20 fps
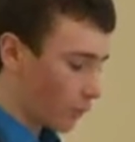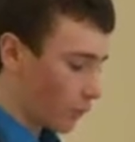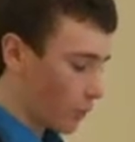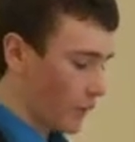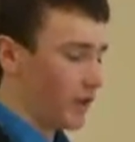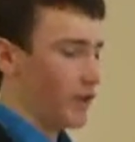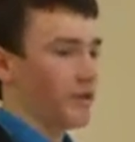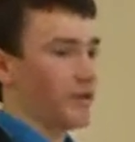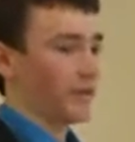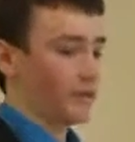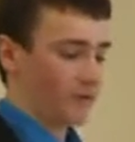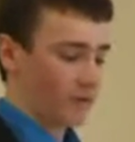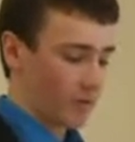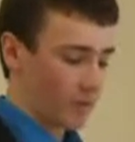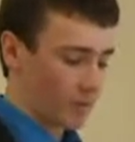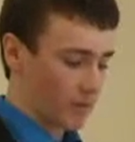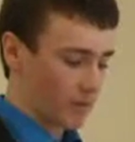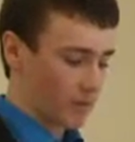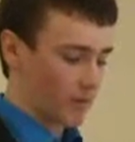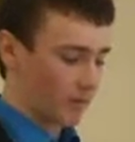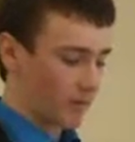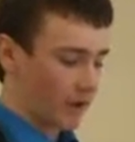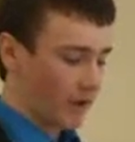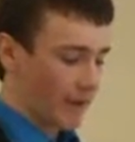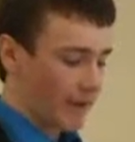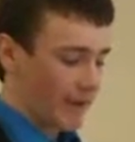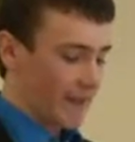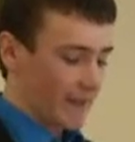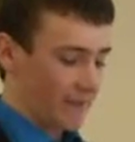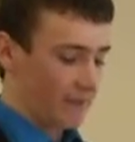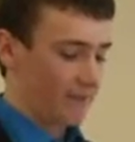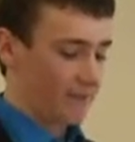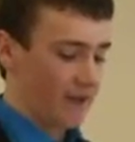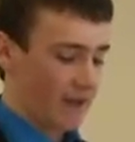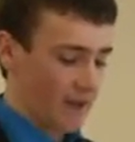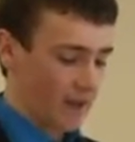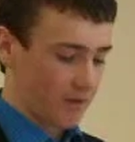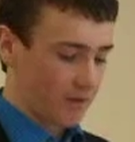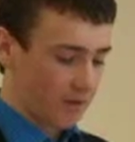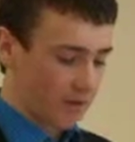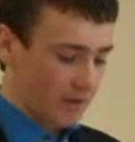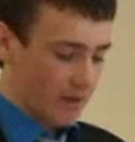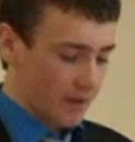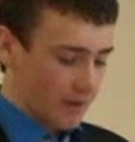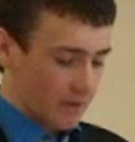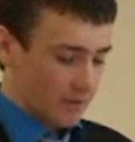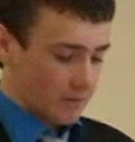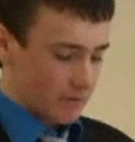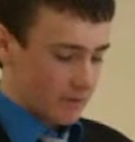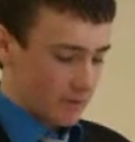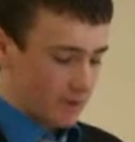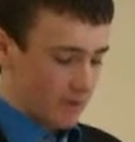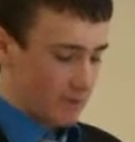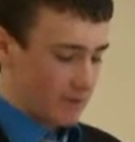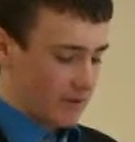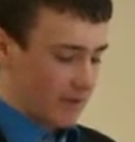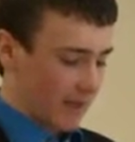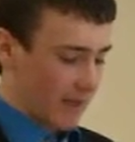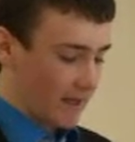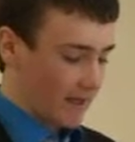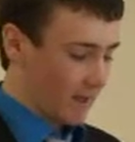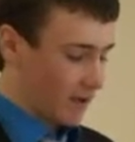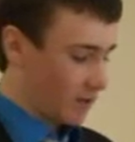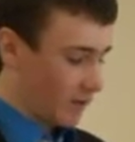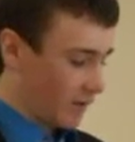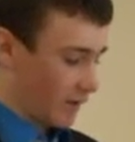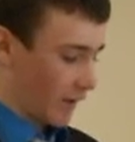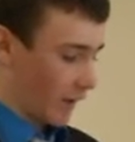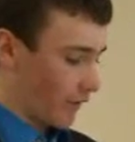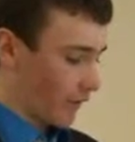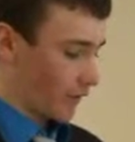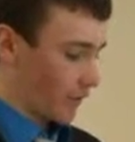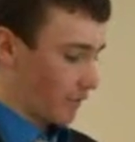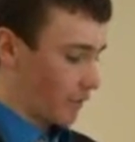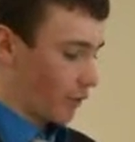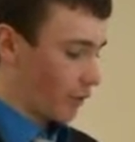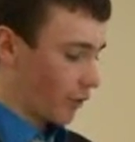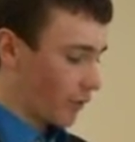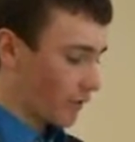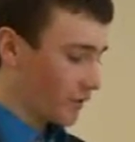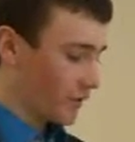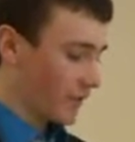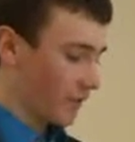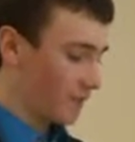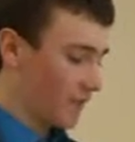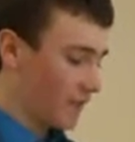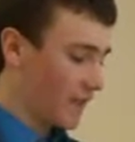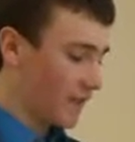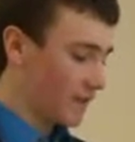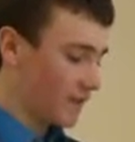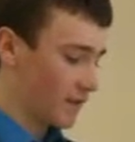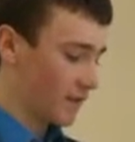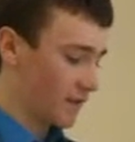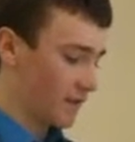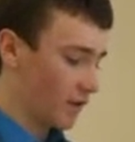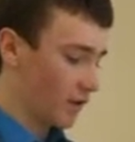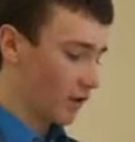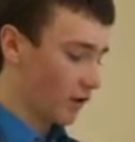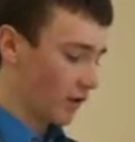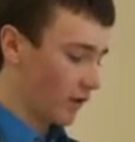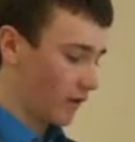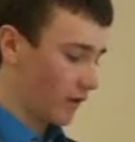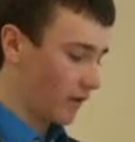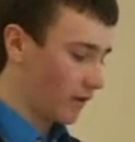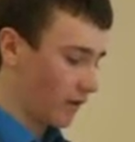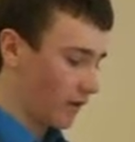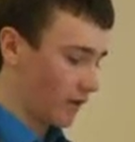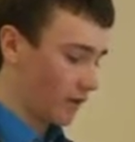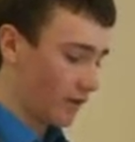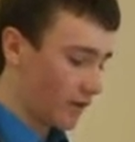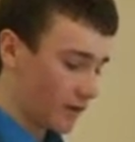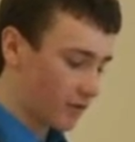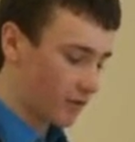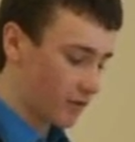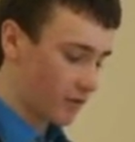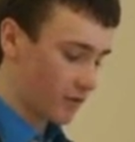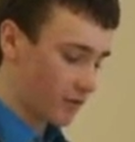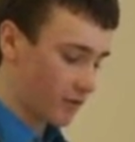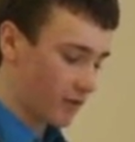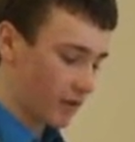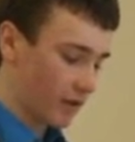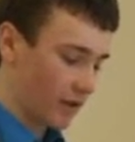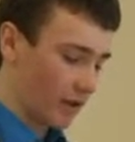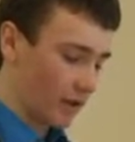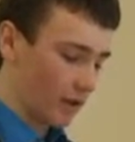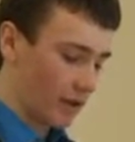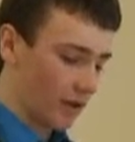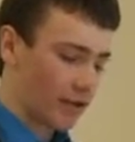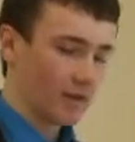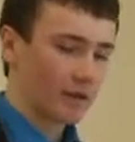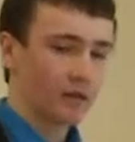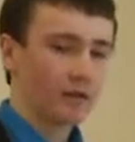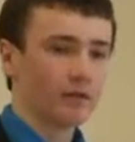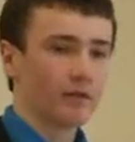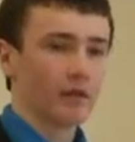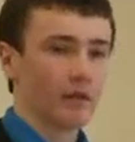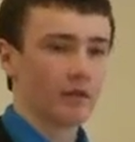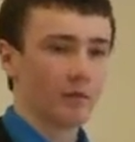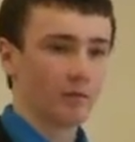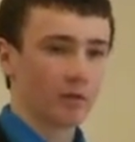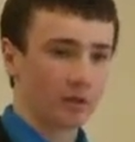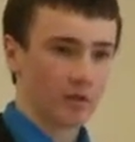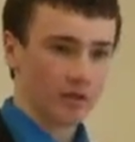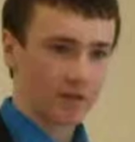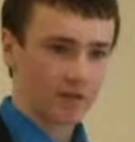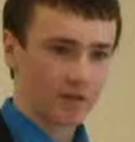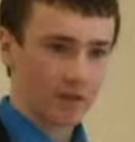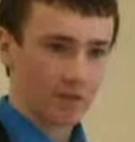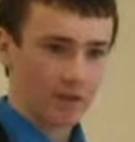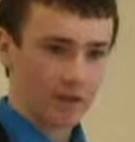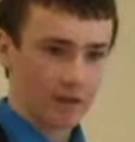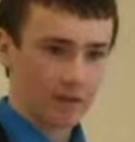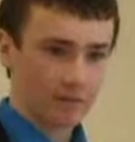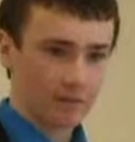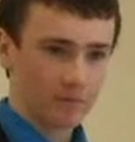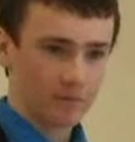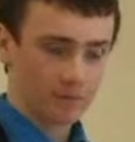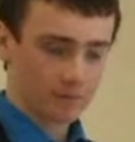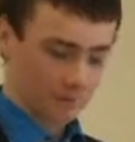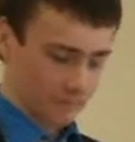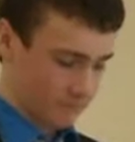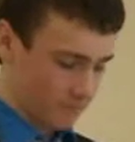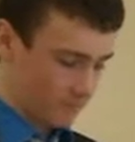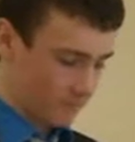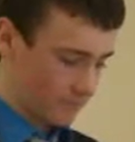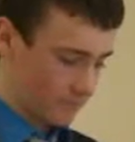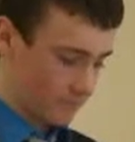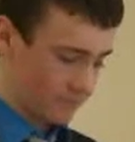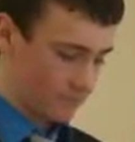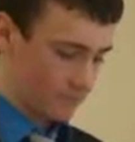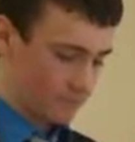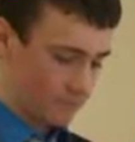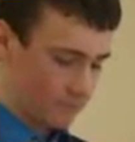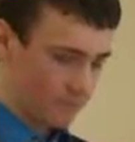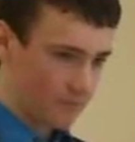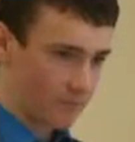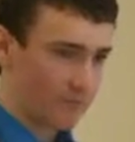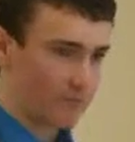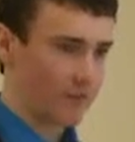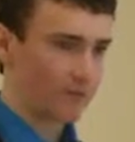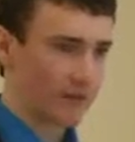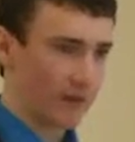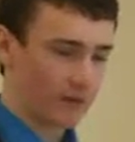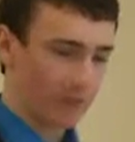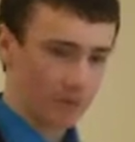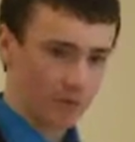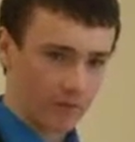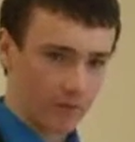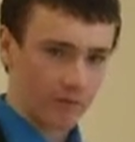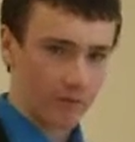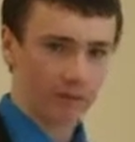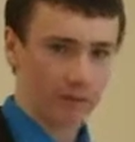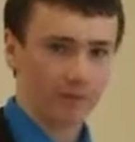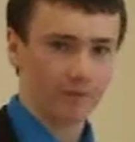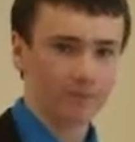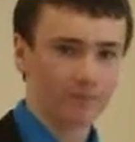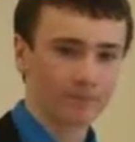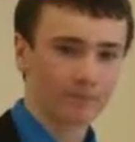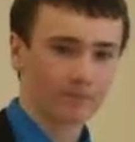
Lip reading: We, the affirmative, have faith that you will take into account the importance of peace and security in this world and award the debate. Thank you for your time.